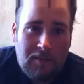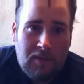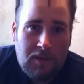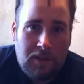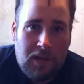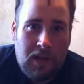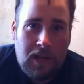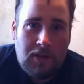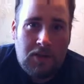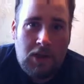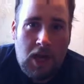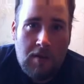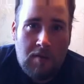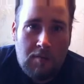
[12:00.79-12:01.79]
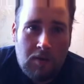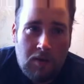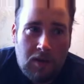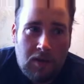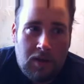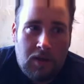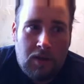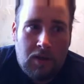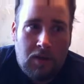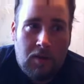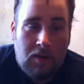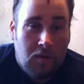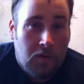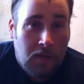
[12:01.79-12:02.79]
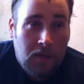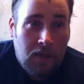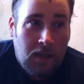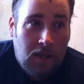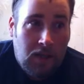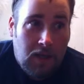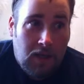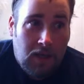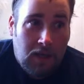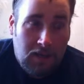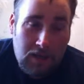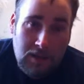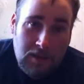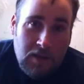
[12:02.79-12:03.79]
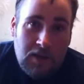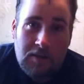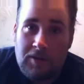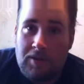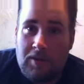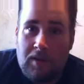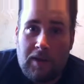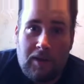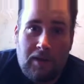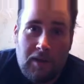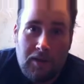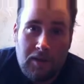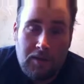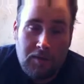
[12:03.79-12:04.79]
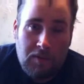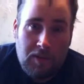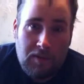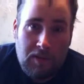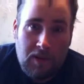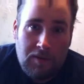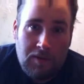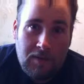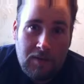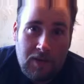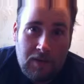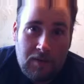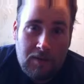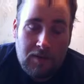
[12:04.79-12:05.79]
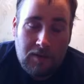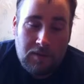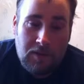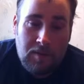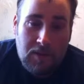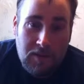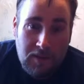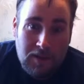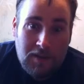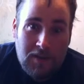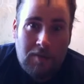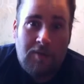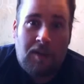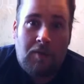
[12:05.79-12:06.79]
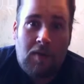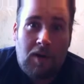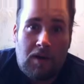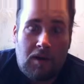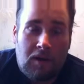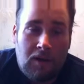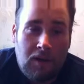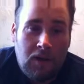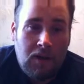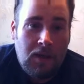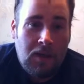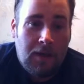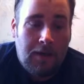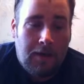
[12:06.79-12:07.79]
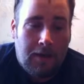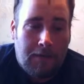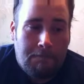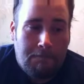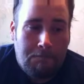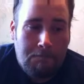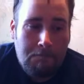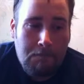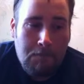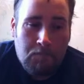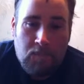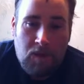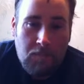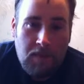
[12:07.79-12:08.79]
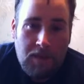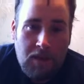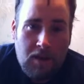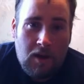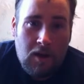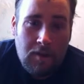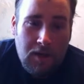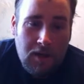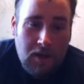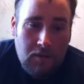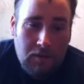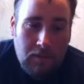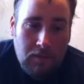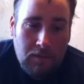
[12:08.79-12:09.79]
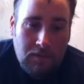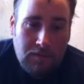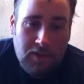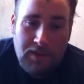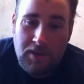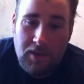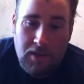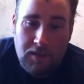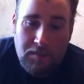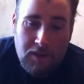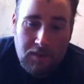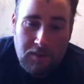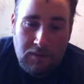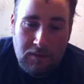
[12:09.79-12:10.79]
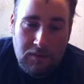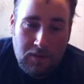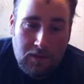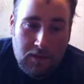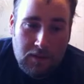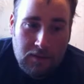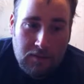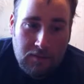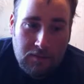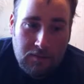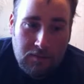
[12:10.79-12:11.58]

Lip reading: Fill the case and jam a bullet in there and go. And these guns are still here 125 years later, so they must have done something right. But yeah, comment down below, press the like button.